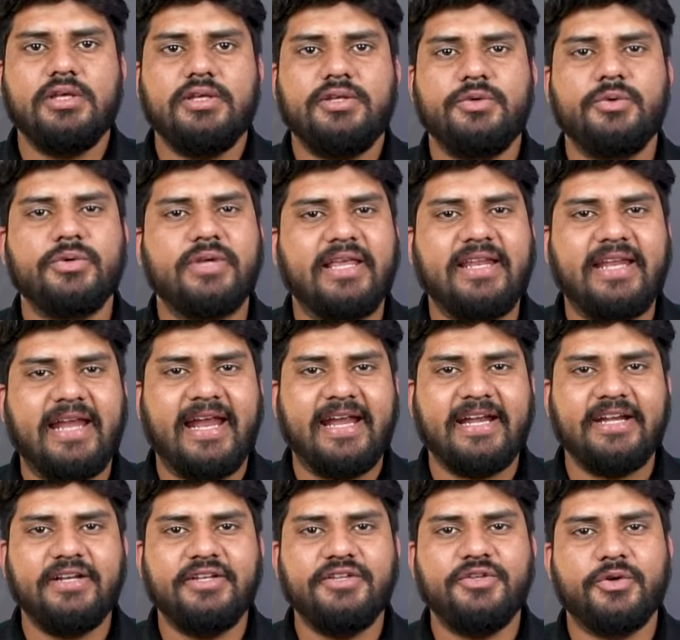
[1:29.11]
You can
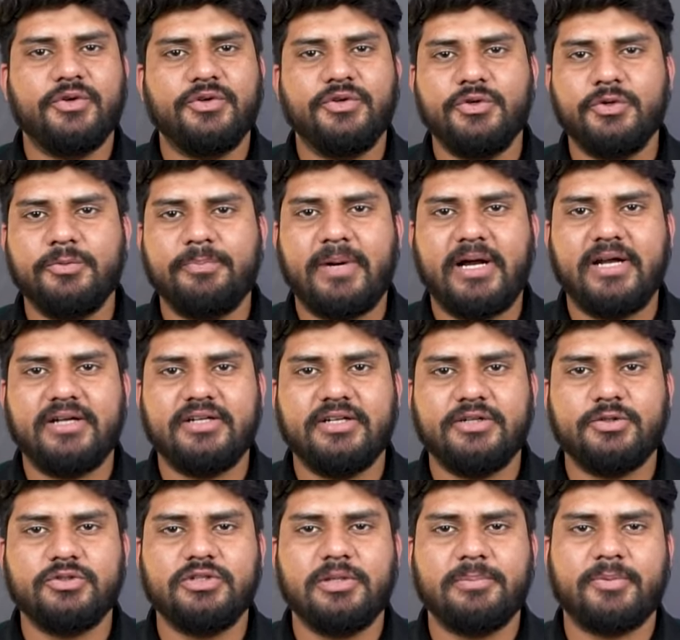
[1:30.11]
add your new partner
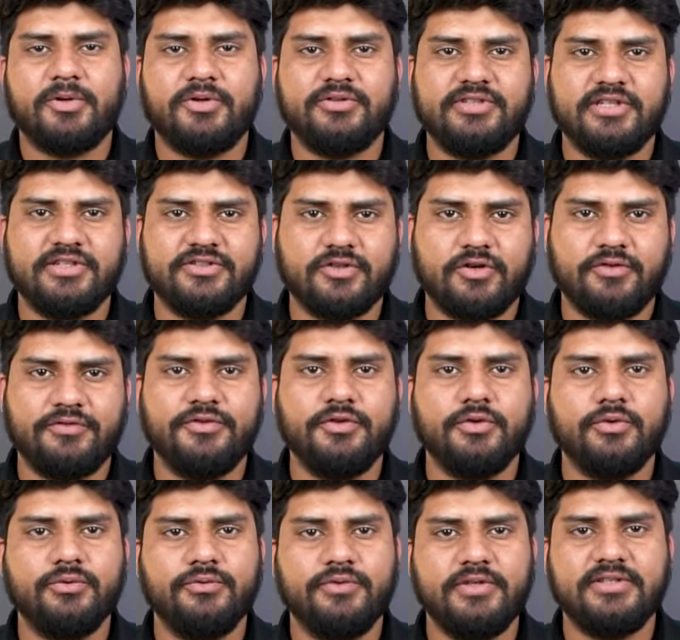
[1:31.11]
to the process of
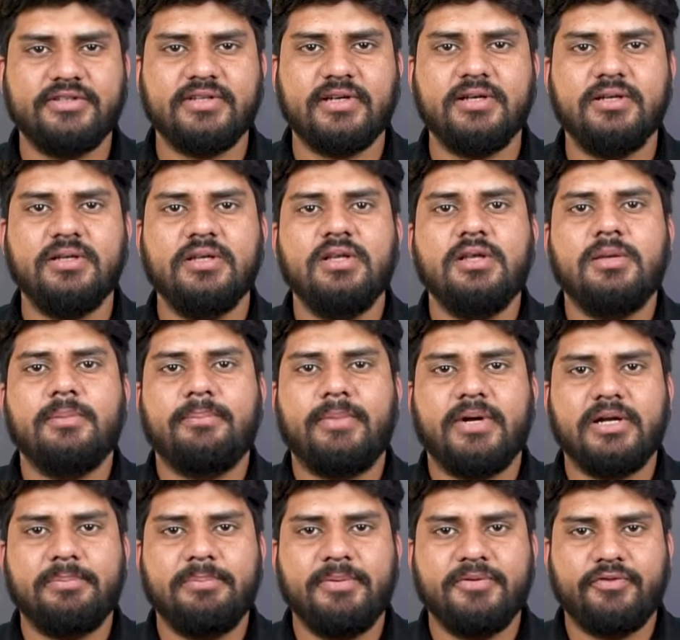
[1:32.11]
U visa,
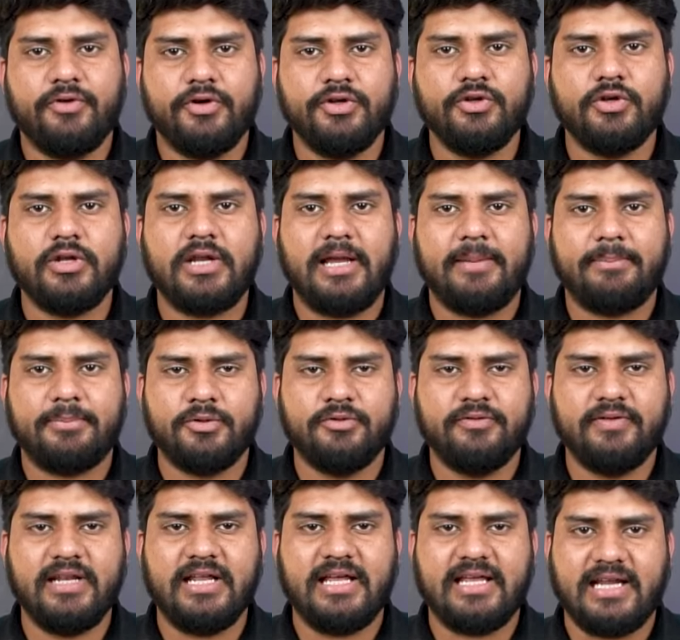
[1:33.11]
but before your
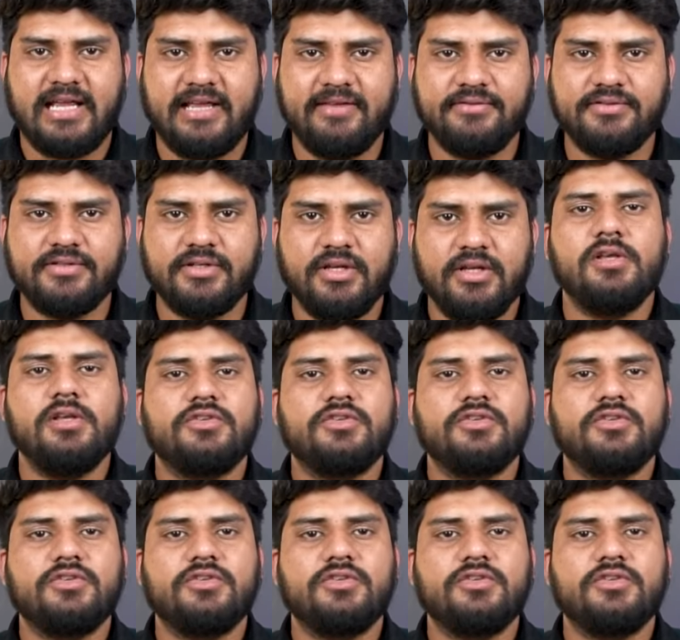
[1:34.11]
approval arrives.